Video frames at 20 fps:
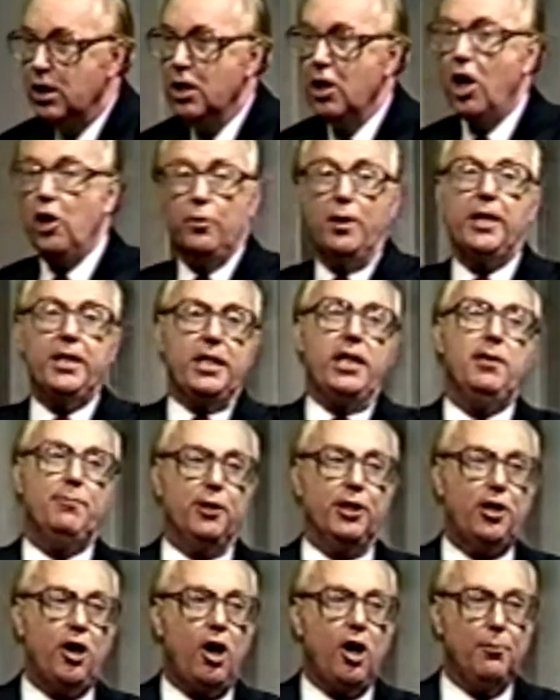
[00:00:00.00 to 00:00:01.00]
Already they have
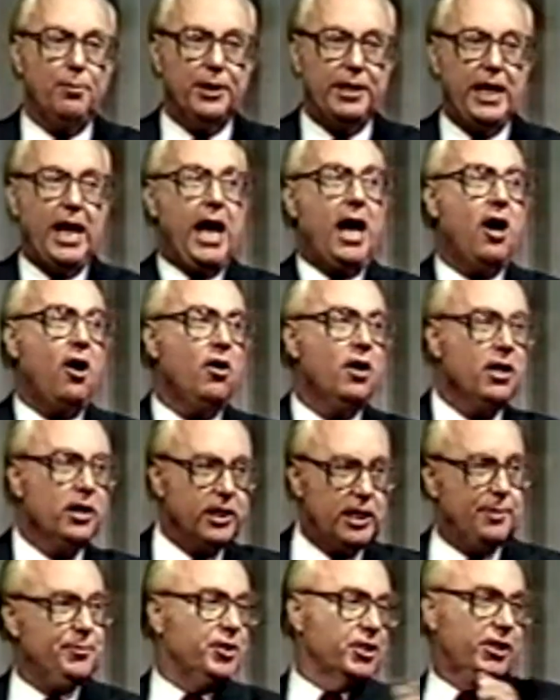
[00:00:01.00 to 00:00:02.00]
been called, but now
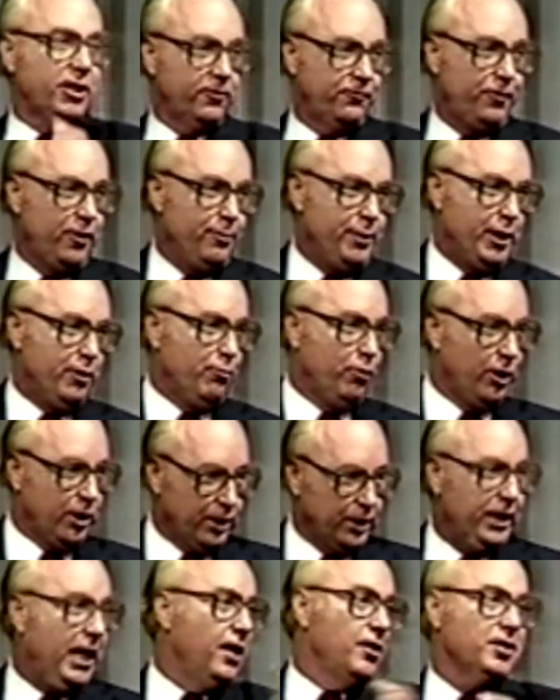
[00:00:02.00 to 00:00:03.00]
comes the confirming
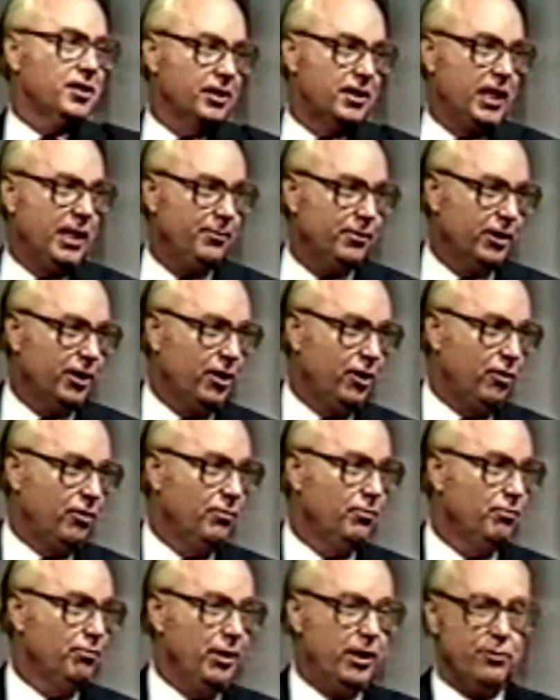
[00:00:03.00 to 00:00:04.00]
word. Now is the time to go.
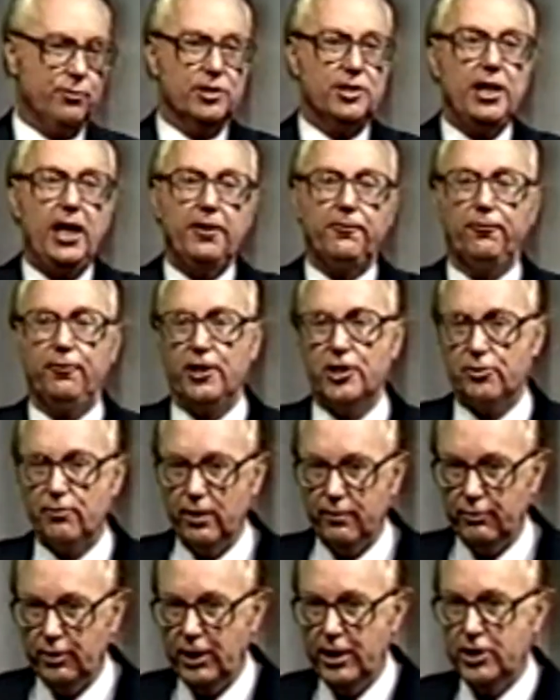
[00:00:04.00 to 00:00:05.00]
But it was not fresh
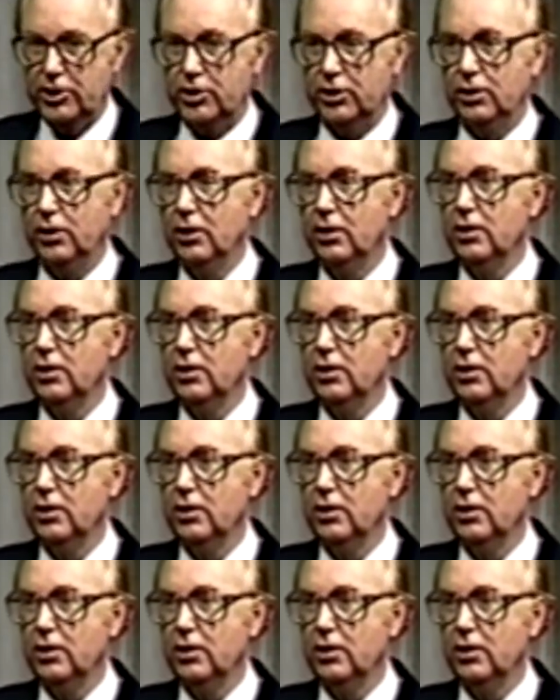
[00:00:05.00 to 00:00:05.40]
revelation.